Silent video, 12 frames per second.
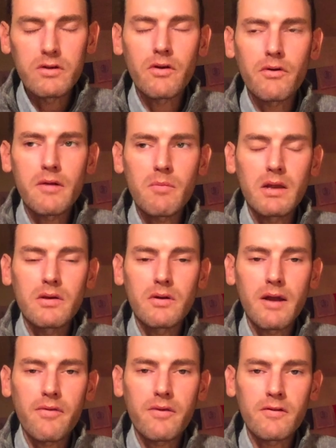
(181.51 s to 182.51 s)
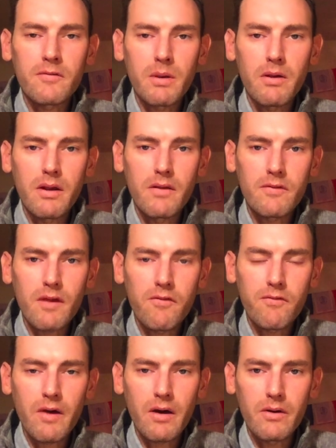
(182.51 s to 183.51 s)
during my near-death experience, I
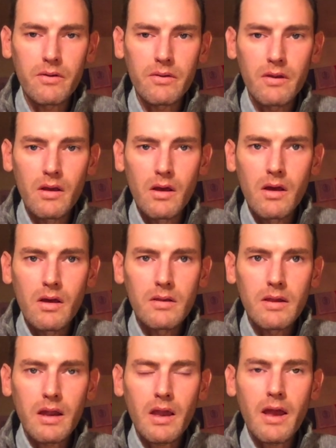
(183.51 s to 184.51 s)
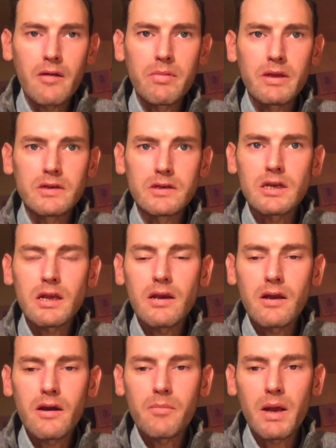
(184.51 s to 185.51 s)
felt like I had been
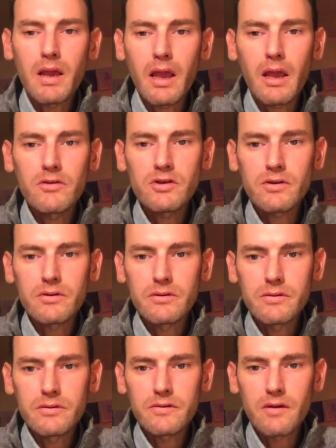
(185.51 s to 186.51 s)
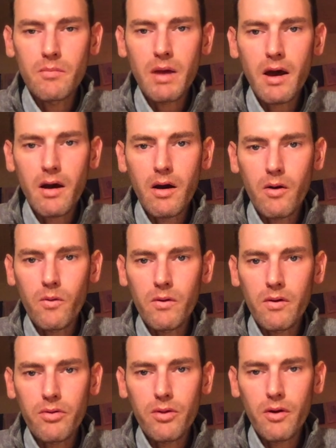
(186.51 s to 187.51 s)
cheating on my angel somehow
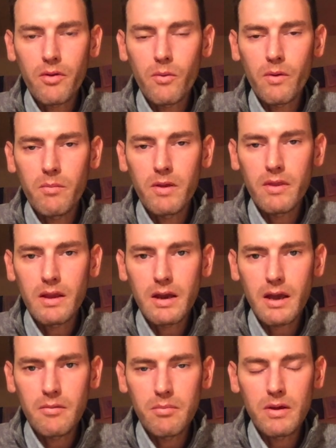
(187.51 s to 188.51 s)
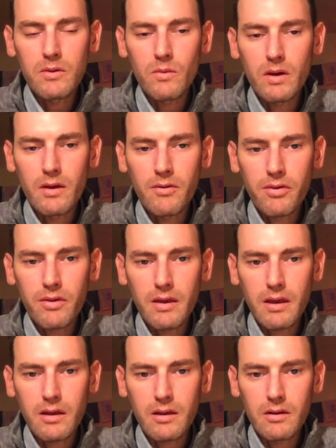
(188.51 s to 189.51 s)
with all the women that I had been with,
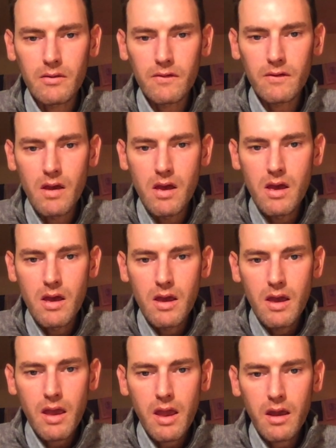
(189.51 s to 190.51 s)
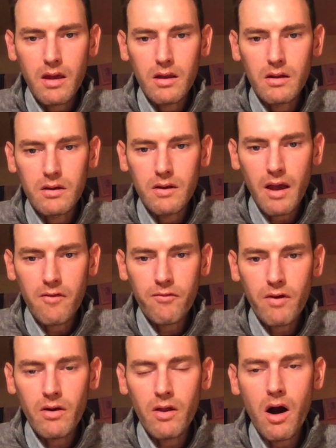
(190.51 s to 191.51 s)
and I
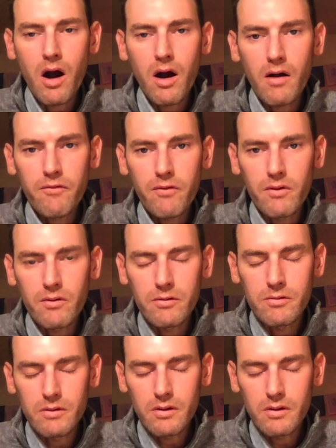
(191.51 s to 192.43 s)
felt awful.